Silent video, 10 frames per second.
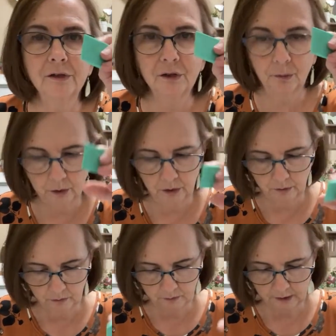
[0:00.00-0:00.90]
so we
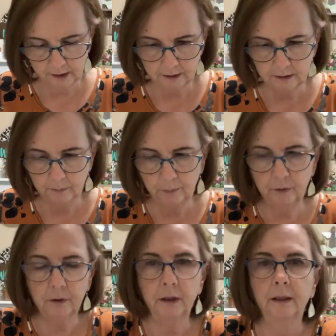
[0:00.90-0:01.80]
use it and put
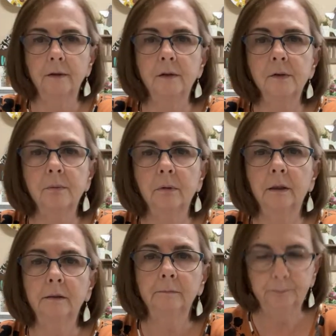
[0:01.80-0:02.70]
it on this
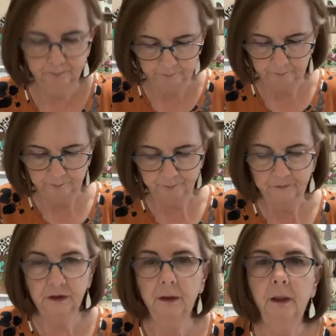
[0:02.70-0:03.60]
one.
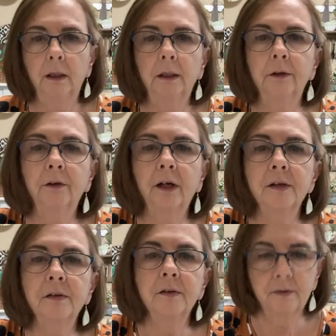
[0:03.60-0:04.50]
You
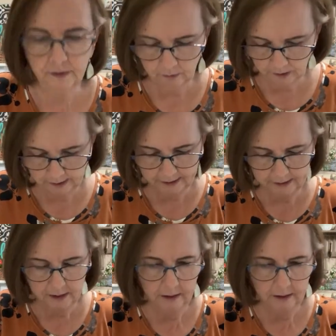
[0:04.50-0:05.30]
guys can see okay?